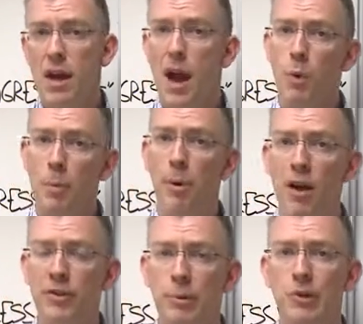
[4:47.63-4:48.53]
And where
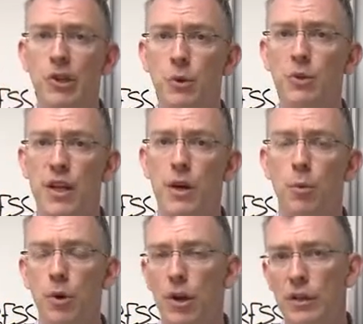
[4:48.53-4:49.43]
possible, use their
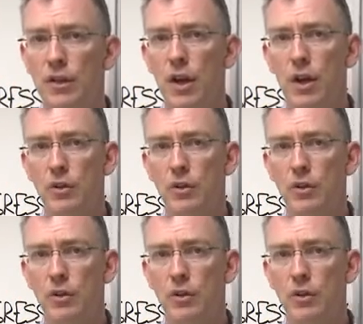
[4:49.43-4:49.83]
words.